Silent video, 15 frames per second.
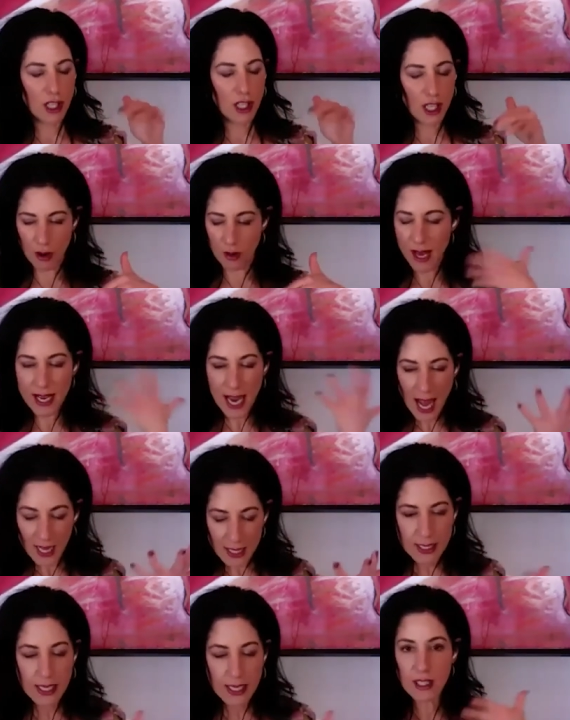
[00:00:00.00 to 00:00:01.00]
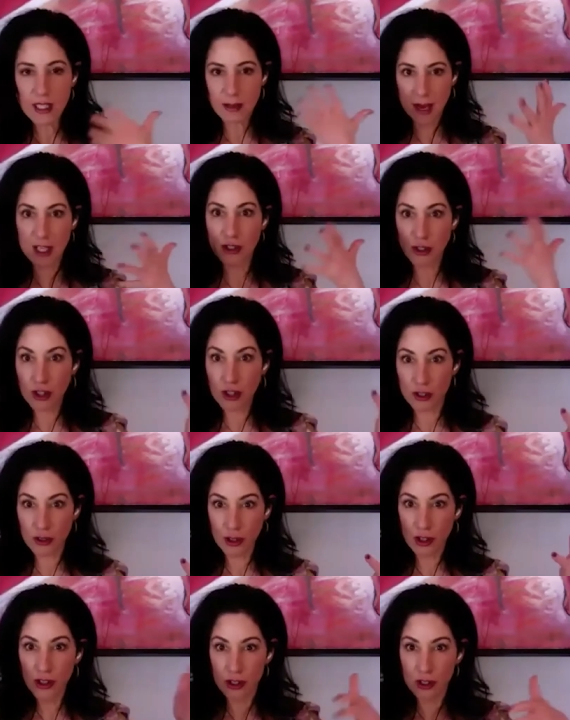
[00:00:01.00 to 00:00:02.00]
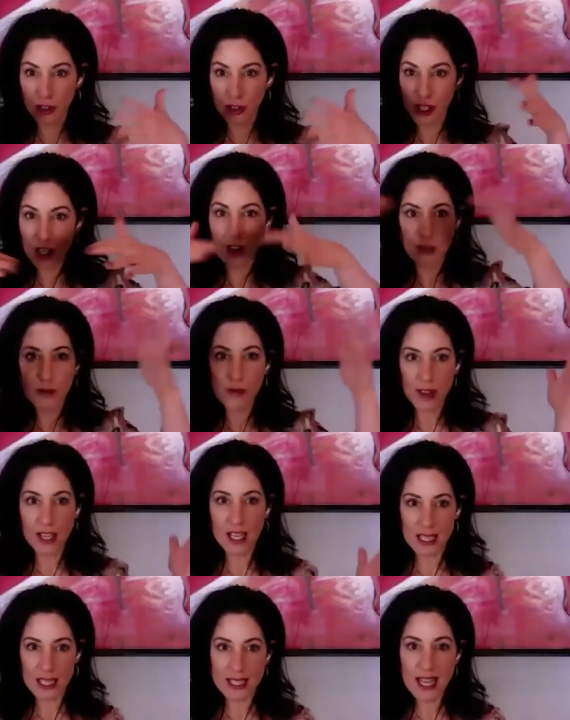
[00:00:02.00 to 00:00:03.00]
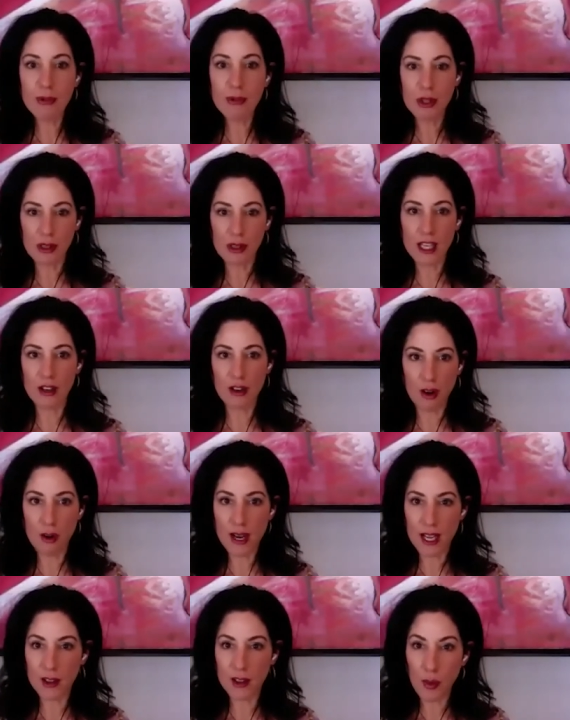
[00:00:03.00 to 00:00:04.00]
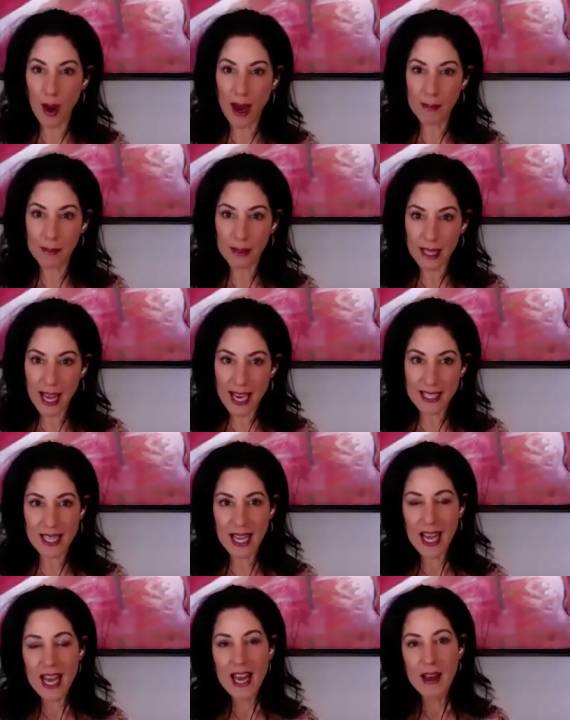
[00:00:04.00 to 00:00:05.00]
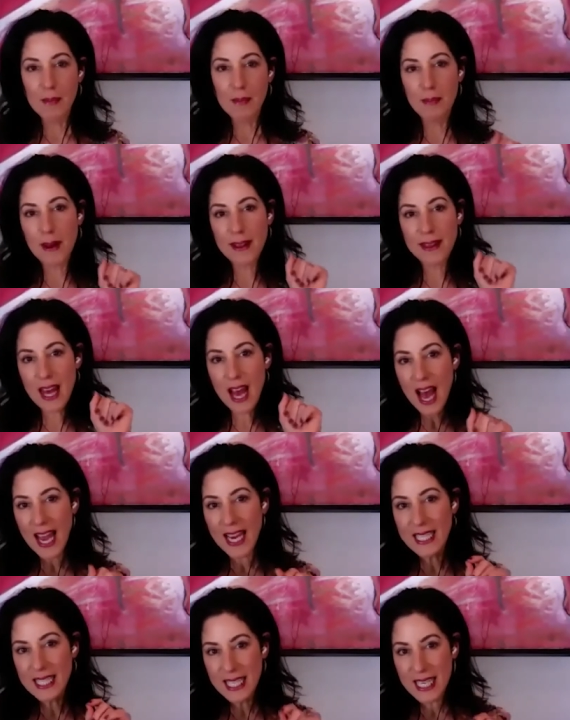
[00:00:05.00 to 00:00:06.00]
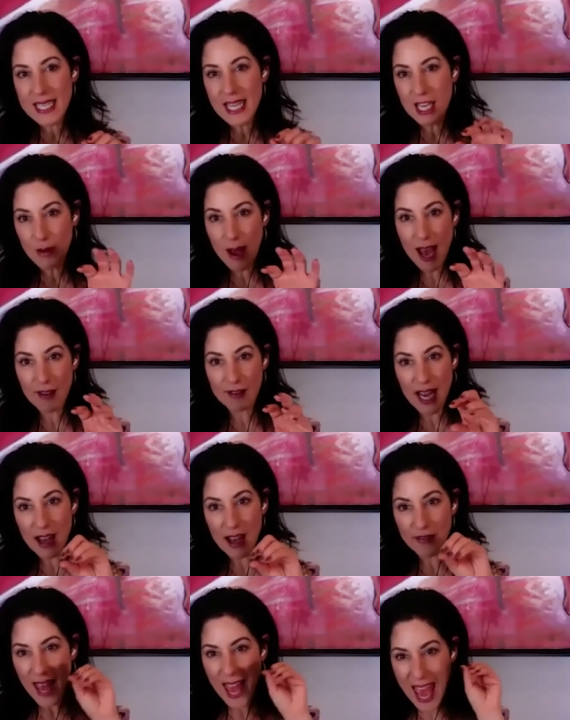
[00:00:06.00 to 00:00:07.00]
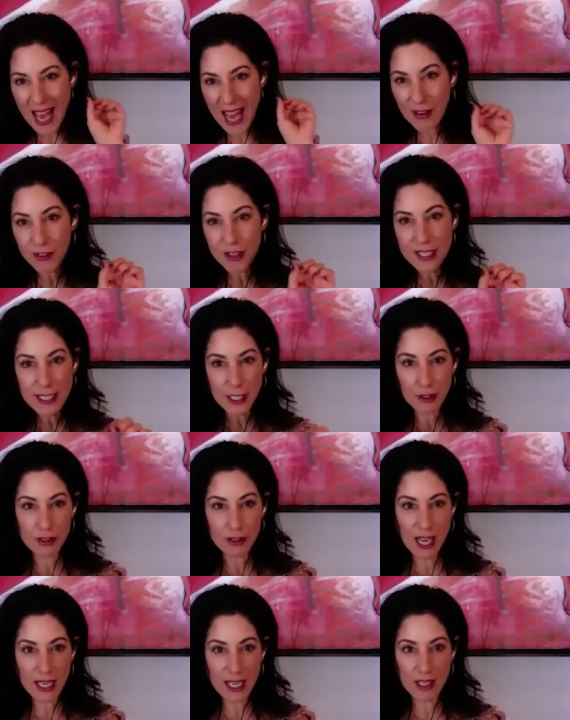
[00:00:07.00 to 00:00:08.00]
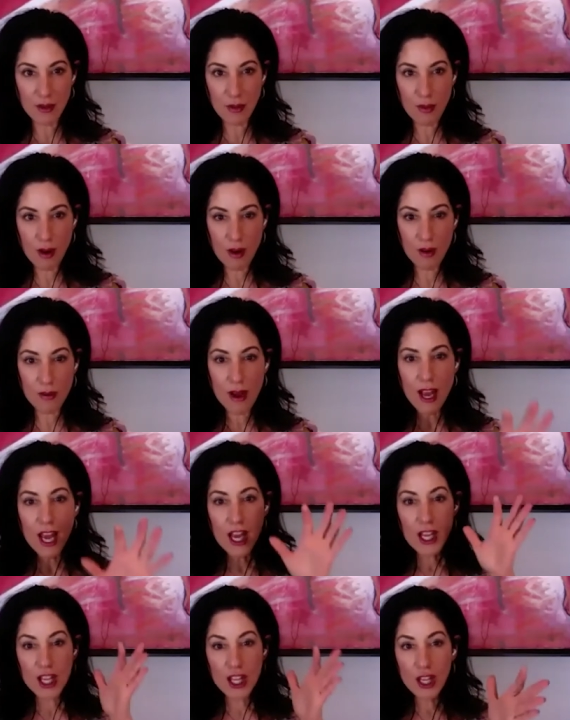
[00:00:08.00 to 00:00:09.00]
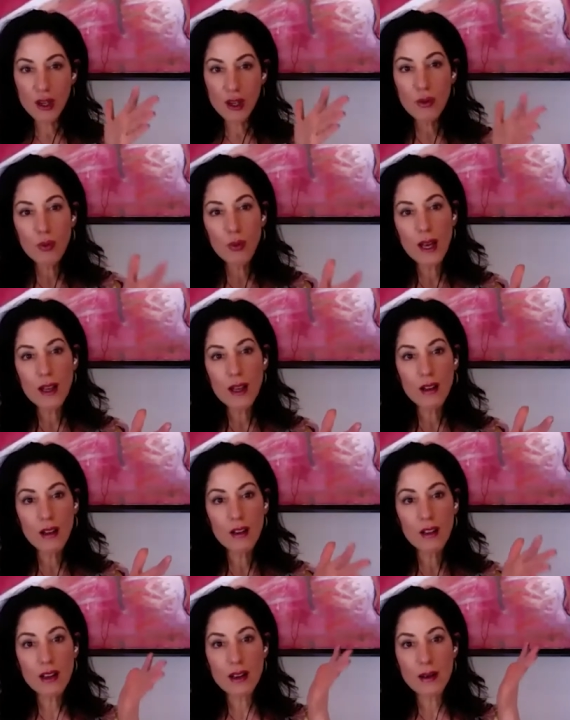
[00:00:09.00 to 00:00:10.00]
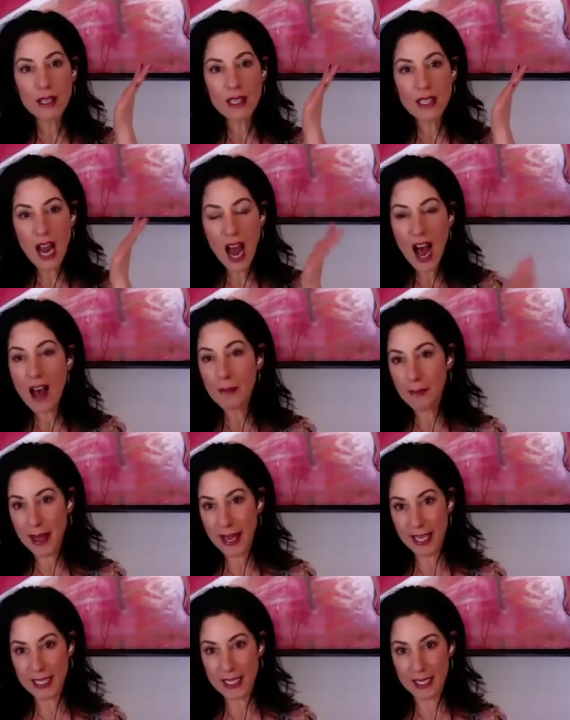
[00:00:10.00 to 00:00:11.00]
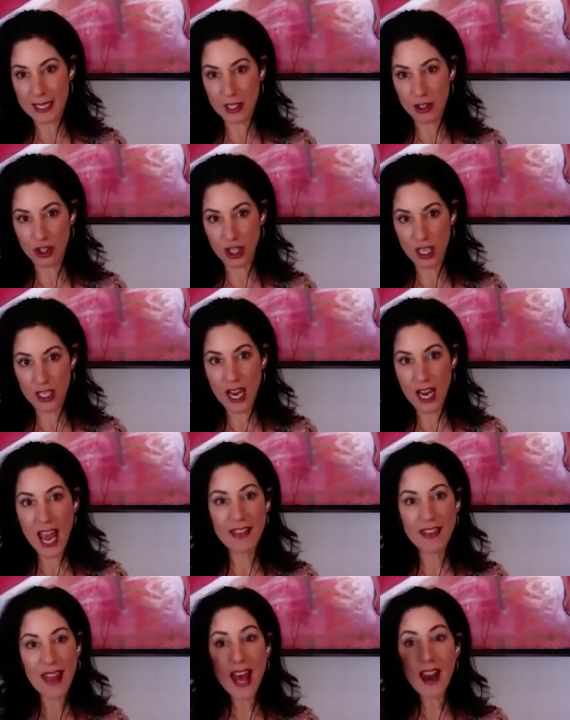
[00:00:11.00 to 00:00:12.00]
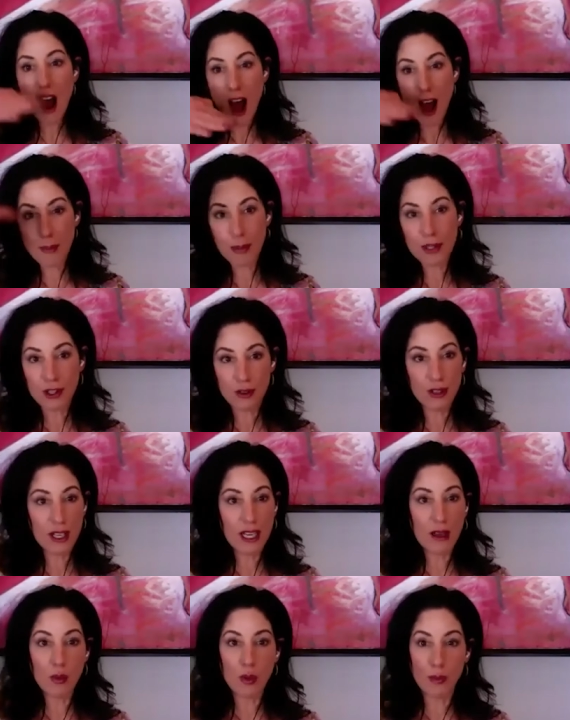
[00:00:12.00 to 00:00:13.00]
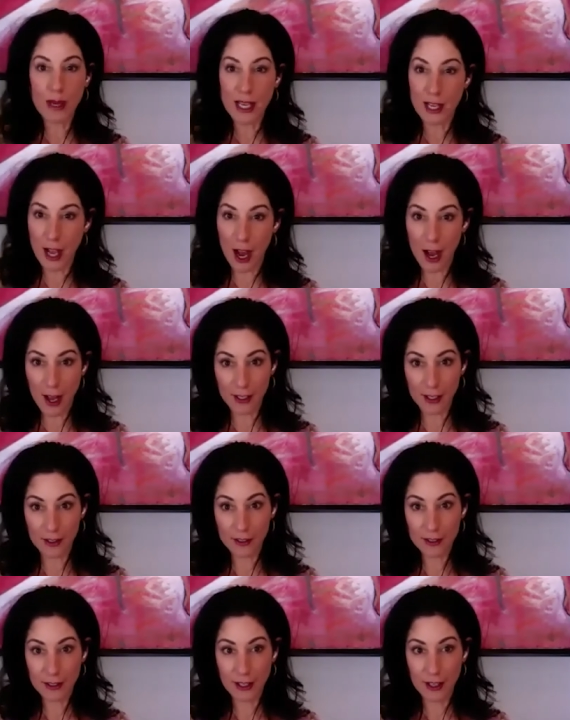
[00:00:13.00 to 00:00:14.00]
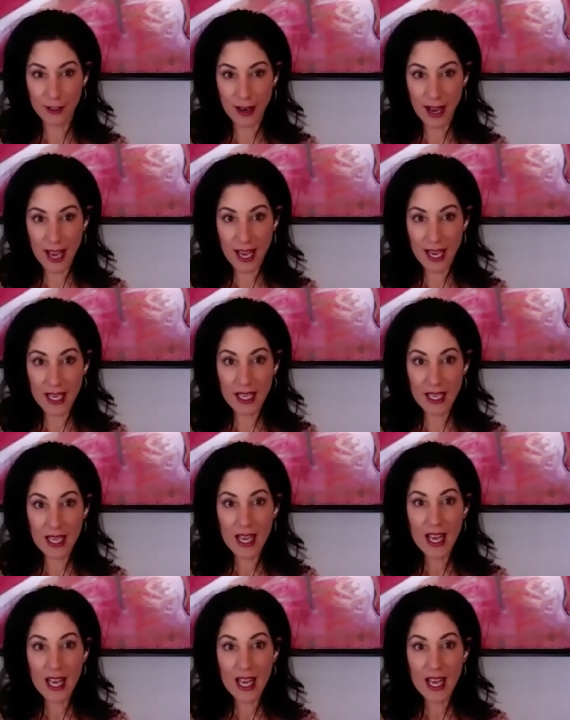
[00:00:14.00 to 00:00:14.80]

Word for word: you know, analysis to make sure you're, you know, conceptually you're going in the right place. But the idea that you have to have every single duck in the row, you will not make a decision and that opportunity will be gone. Okay?